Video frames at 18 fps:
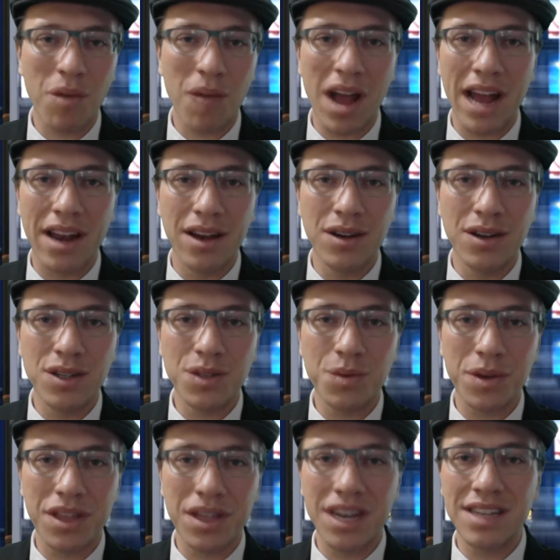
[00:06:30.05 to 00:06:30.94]
Rhinos
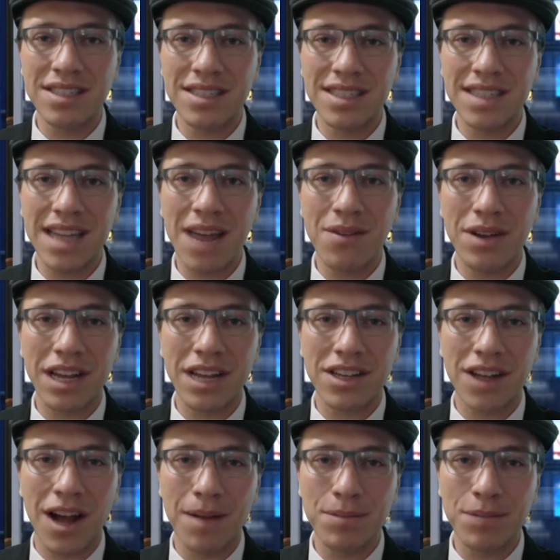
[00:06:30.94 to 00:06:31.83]
with an astounding
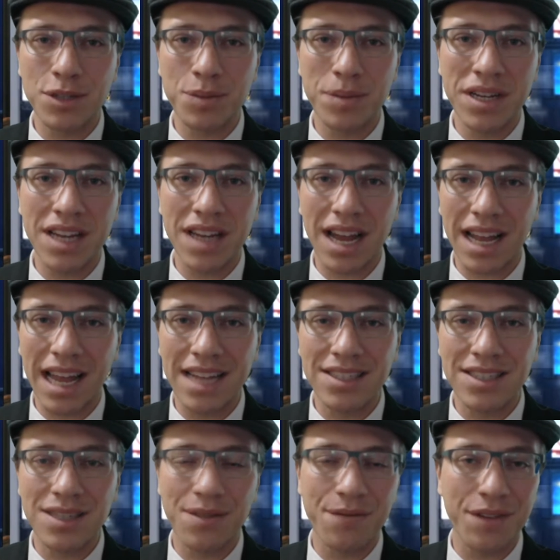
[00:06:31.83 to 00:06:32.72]
accomplishment
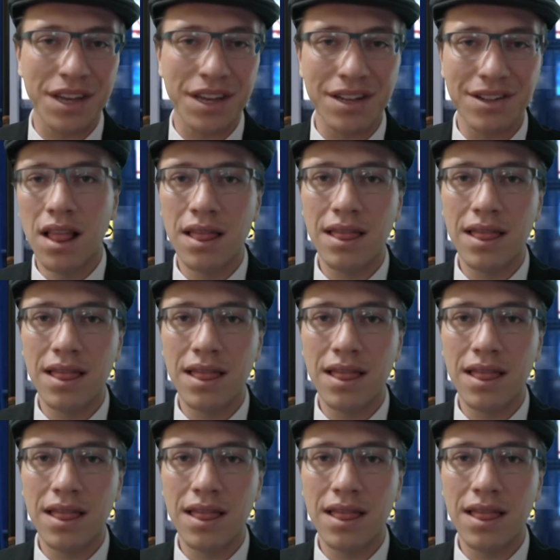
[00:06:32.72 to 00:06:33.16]
against the field.